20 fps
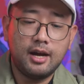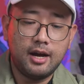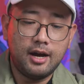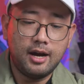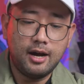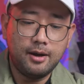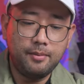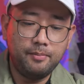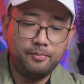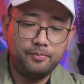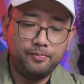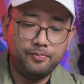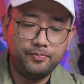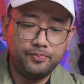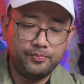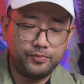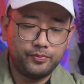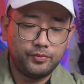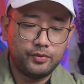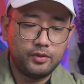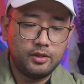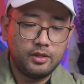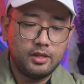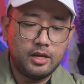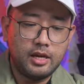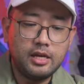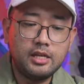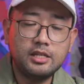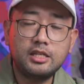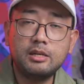the
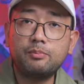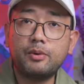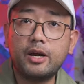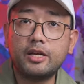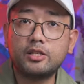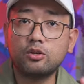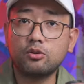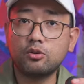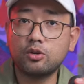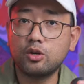Easypresso